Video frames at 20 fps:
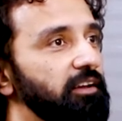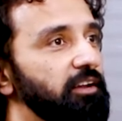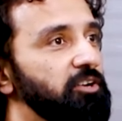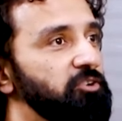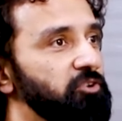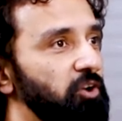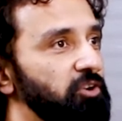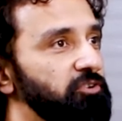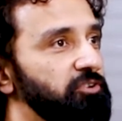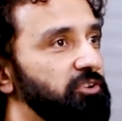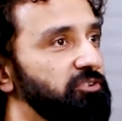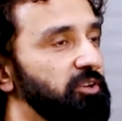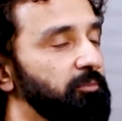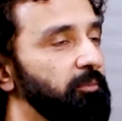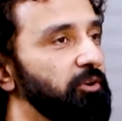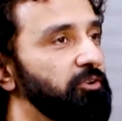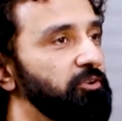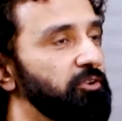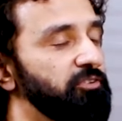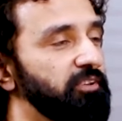not just
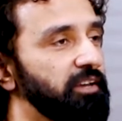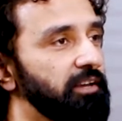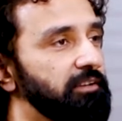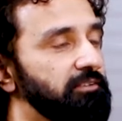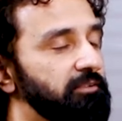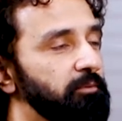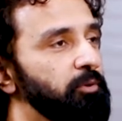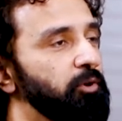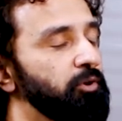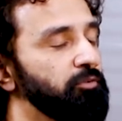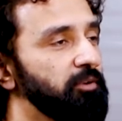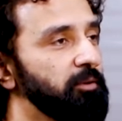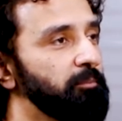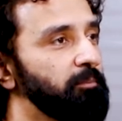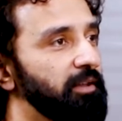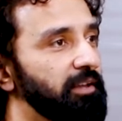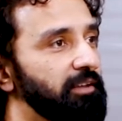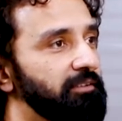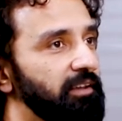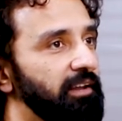about to say it's a beautiful
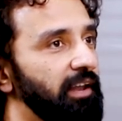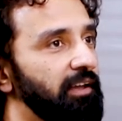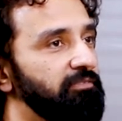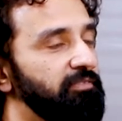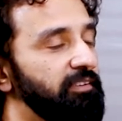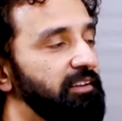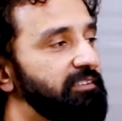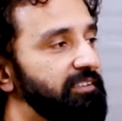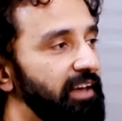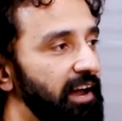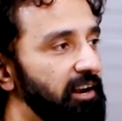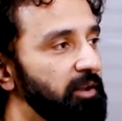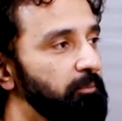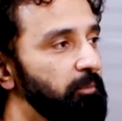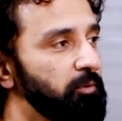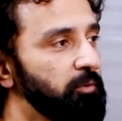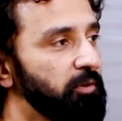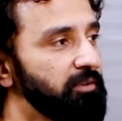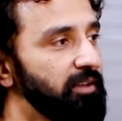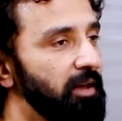place and I feel sad
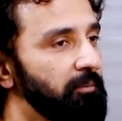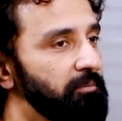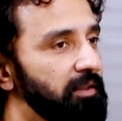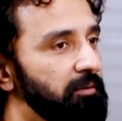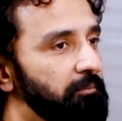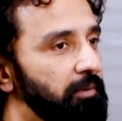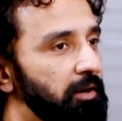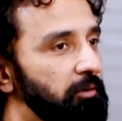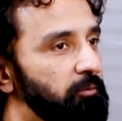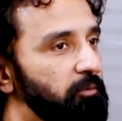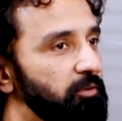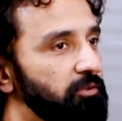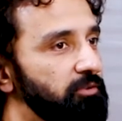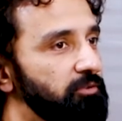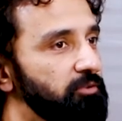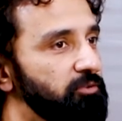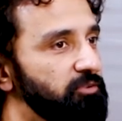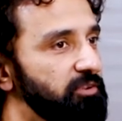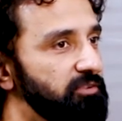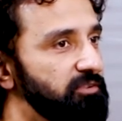about what's happening, but it was
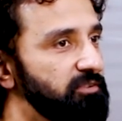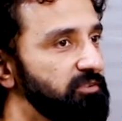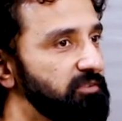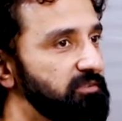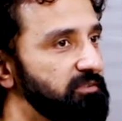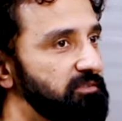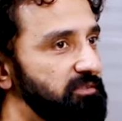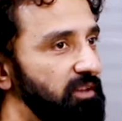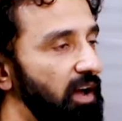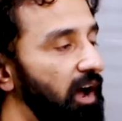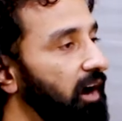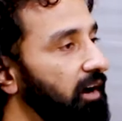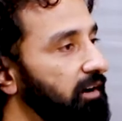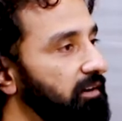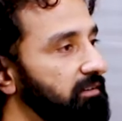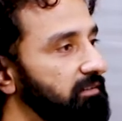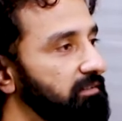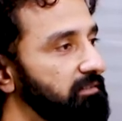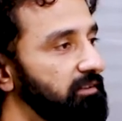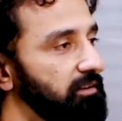to just start
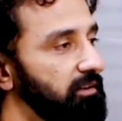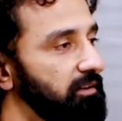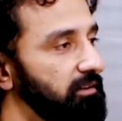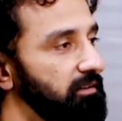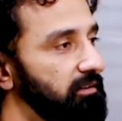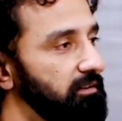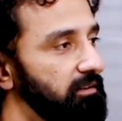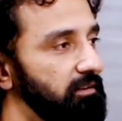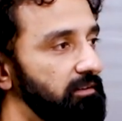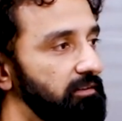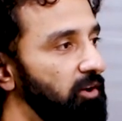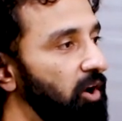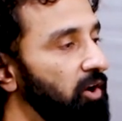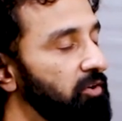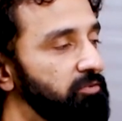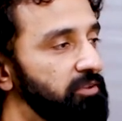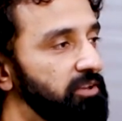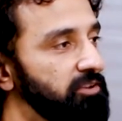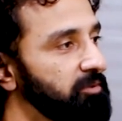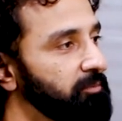a
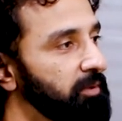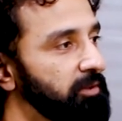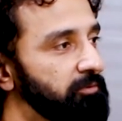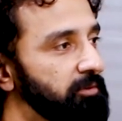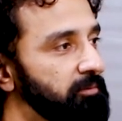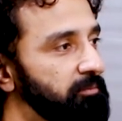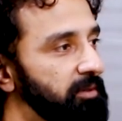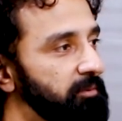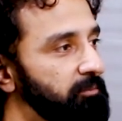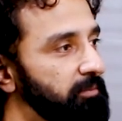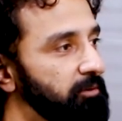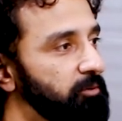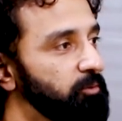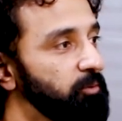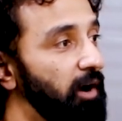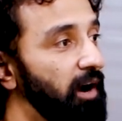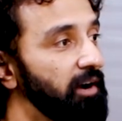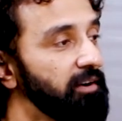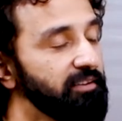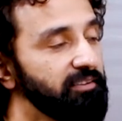conversation between people
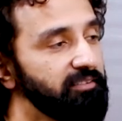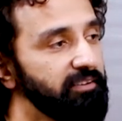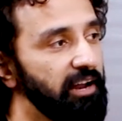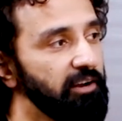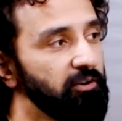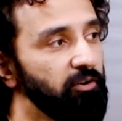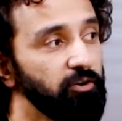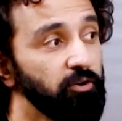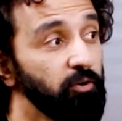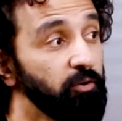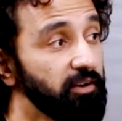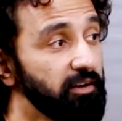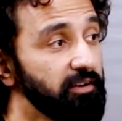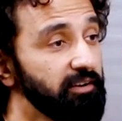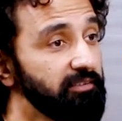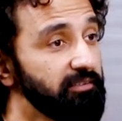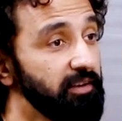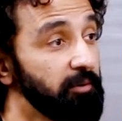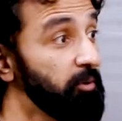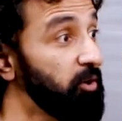who understand or don't
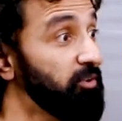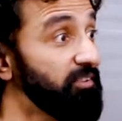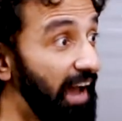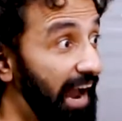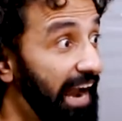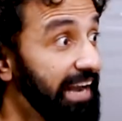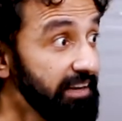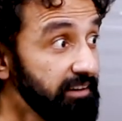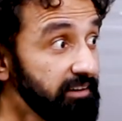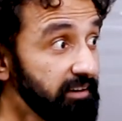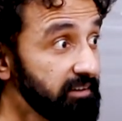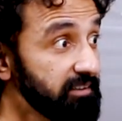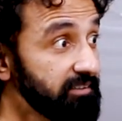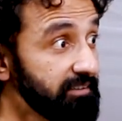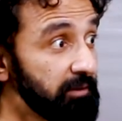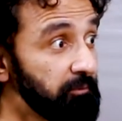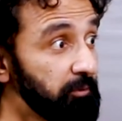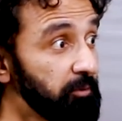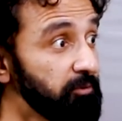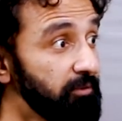understand, because I didn't
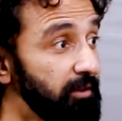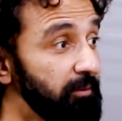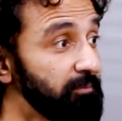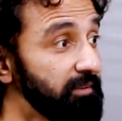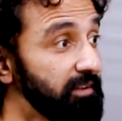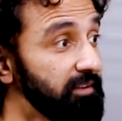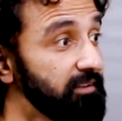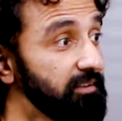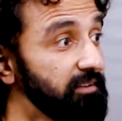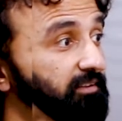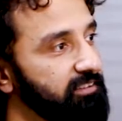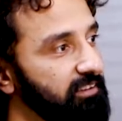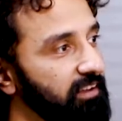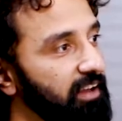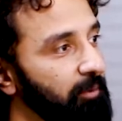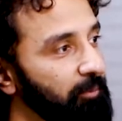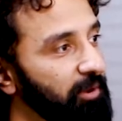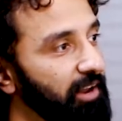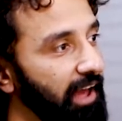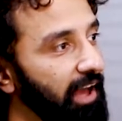understand what was happening.
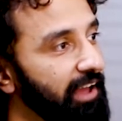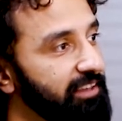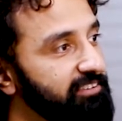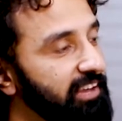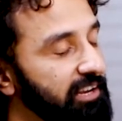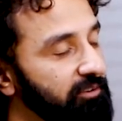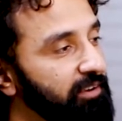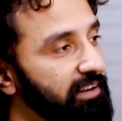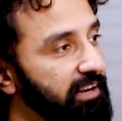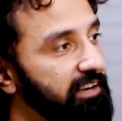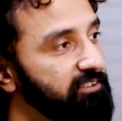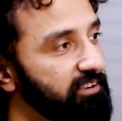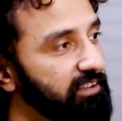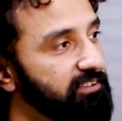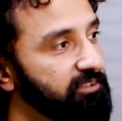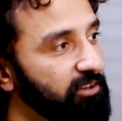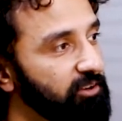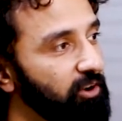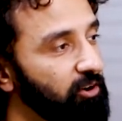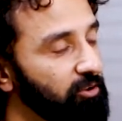I mean, I genuinely
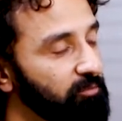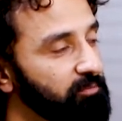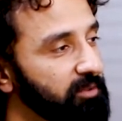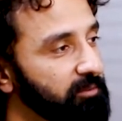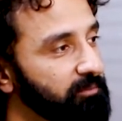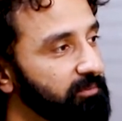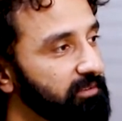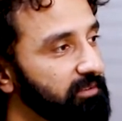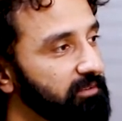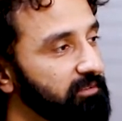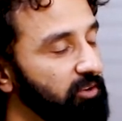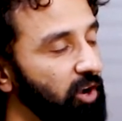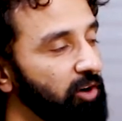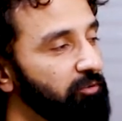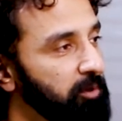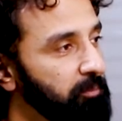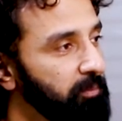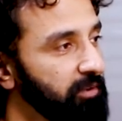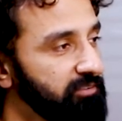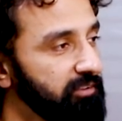trust a lot of people, not
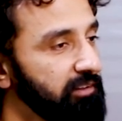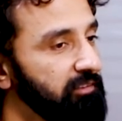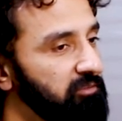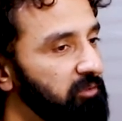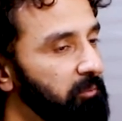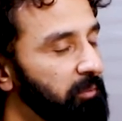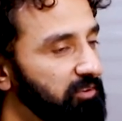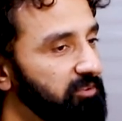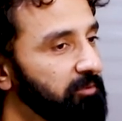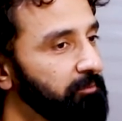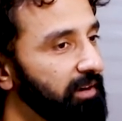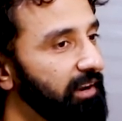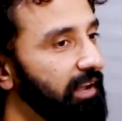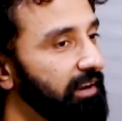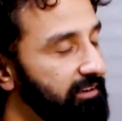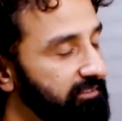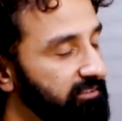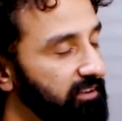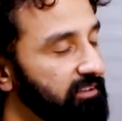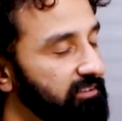with personal information, but
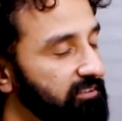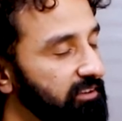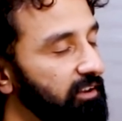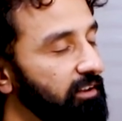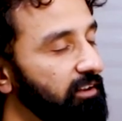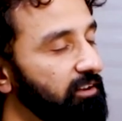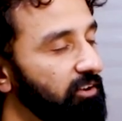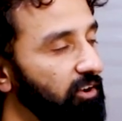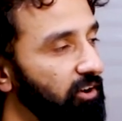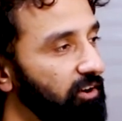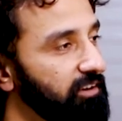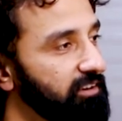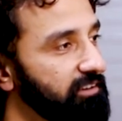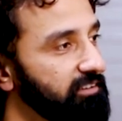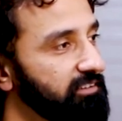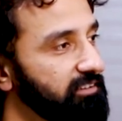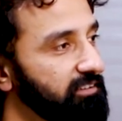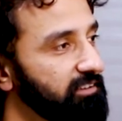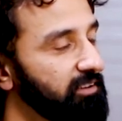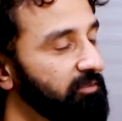I trust a lot
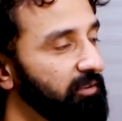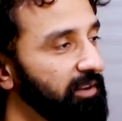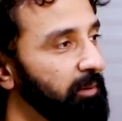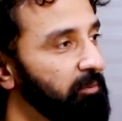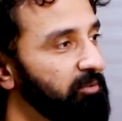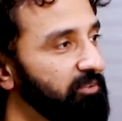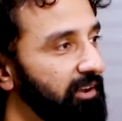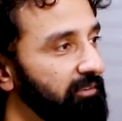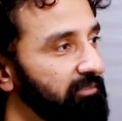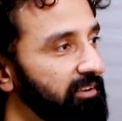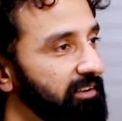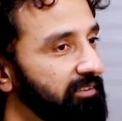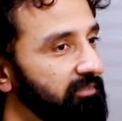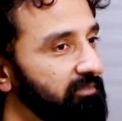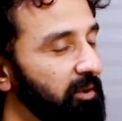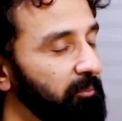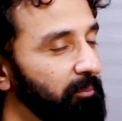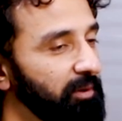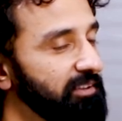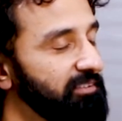when I'm traveling.
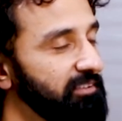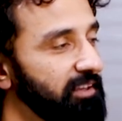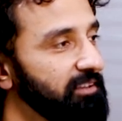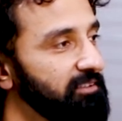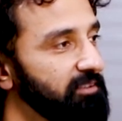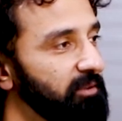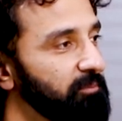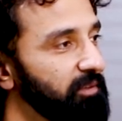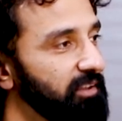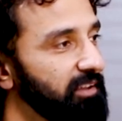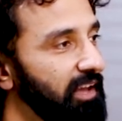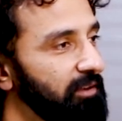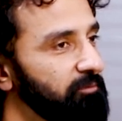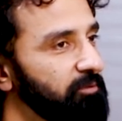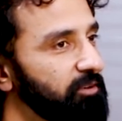Somebody says something,